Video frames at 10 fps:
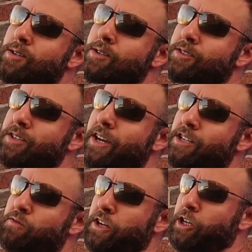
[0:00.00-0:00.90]
In
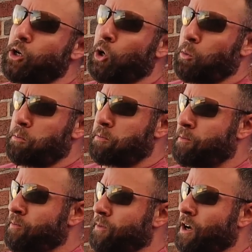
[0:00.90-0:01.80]
today's video,
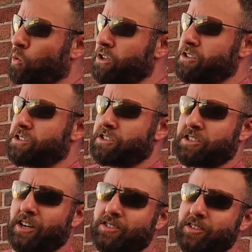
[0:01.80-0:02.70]
I wanted to
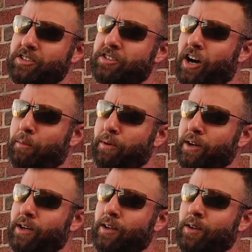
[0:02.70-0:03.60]
discuss this
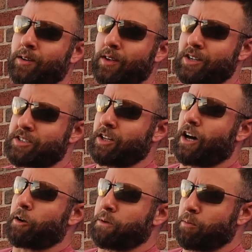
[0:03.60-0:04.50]
topic that I see a
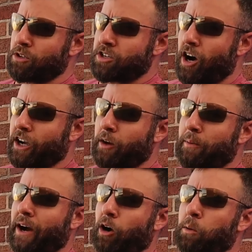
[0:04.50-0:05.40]
lot of people talking
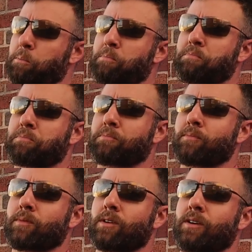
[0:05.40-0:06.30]
about.
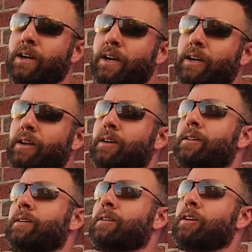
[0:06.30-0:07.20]
And,
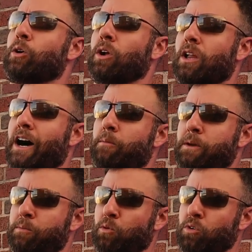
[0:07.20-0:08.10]
a lot of
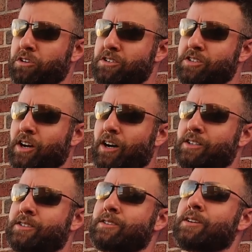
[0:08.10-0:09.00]
people will
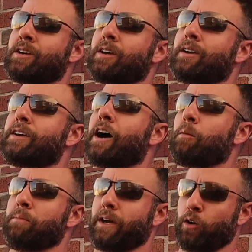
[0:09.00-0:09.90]
discuss how
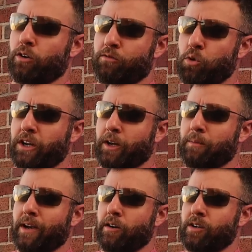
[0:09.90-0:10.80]
men are avoiding
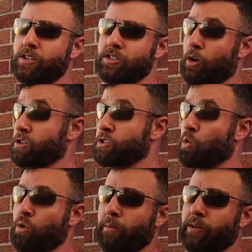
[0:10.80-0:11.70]
marriage and also
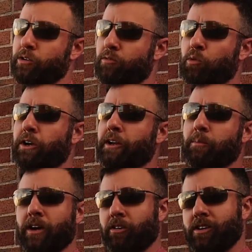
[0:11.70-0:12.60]
women are avoiding
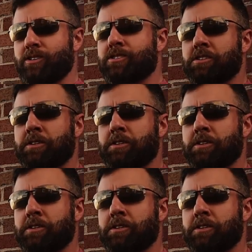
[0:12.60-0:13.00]
marriage.